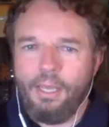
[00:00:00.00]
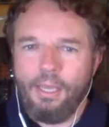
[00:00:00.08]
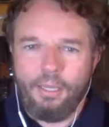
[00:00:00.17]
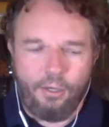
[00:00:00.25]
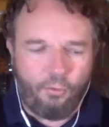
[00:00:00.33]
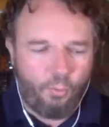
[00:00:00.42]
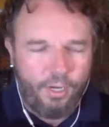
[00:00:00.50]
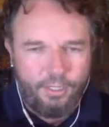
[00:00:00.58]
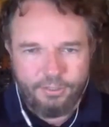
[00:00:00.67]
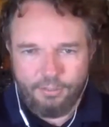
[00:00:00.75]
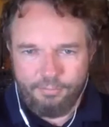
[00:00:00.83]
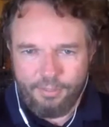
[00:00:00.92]
you know,
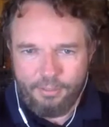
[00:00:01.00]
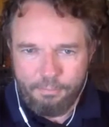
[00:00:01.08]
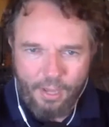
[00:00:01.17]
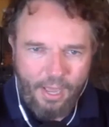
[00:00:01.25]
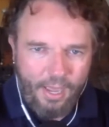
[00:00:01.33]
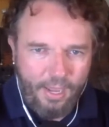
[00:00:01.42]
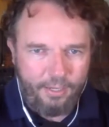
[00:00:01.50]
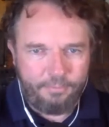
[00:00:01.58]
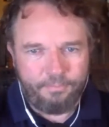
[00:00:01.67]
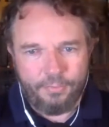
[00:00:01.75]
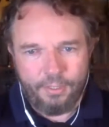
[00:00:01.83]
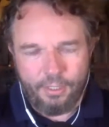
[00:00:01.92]
running something by
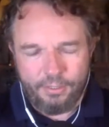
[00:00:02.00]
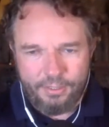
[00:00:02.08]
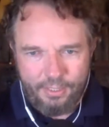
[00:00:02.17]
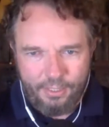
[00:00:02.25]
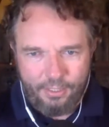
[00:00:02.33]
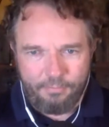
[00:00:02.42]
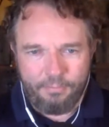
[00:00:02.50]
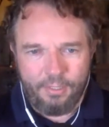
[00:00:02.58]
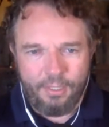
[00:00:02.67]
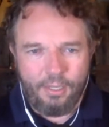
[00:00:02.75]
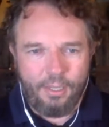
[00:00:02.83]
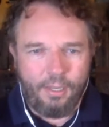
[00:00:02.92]
a team
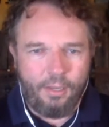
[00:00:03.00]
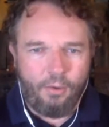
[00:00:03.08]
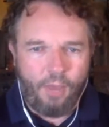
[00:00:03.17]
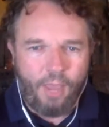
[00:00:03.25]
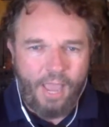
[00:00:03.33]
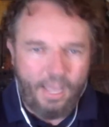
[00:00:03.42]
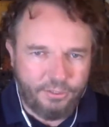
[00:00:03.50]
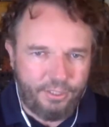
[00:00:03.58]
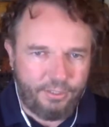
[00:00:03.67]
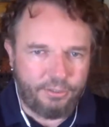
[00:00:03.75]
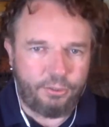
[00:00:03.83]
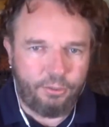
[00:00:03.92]
as
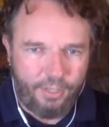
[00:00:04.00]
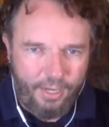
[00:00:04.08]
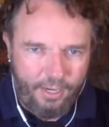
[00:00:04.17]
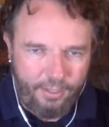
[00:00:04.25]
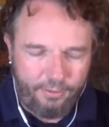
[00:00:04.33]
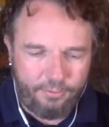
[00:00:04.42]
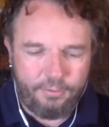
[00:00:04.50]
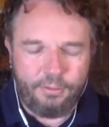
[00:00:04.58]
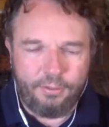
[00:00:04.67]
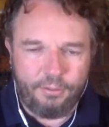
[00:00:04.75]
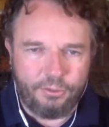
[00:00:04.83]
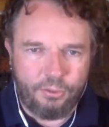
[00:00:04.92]
he's creating
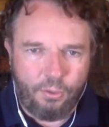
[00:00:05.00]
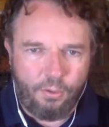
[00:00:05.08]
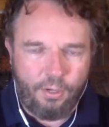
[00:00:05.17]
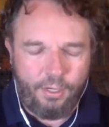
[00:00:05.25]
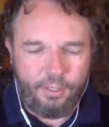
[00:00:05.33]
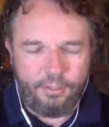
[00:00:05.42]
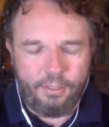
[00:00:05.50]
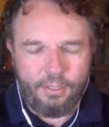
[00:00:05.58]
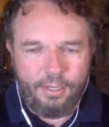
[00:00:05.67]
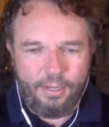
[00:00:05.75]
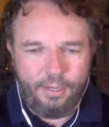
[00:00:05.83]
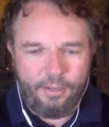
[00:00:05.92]
the story.
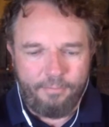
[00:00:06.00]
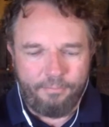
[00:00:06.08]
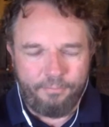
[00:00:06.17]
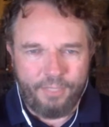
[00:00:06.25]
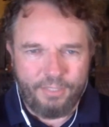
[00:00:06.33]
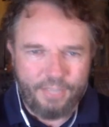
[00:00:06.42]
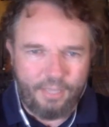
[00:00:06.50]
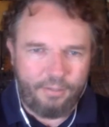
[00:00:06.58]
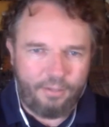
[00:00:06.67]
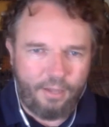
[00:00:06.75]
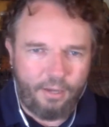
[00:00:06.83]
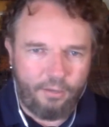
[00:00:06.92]
Um, is
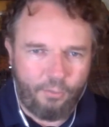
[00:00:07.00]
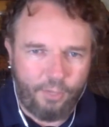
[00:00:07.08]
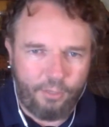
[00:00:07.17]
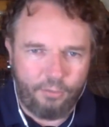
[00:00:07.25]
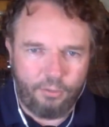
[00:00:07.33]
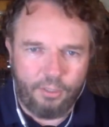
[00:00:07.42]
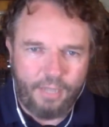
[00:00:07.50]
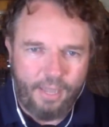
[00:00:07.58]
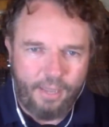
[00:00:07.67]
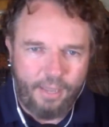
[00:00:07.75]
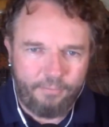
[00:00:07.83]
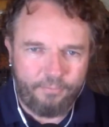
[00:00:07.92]
that kind of the way you look
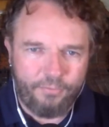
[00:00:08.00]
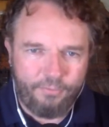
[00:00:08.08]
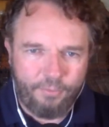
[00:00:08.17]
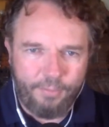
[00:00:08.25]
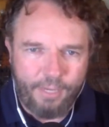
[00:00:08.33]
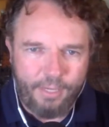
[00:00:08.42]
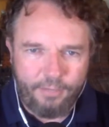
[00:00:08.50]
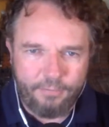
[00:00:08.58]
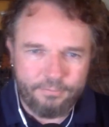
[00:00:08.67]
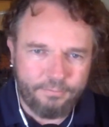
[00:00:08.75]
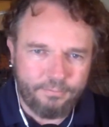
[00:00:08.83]
at filmmaking?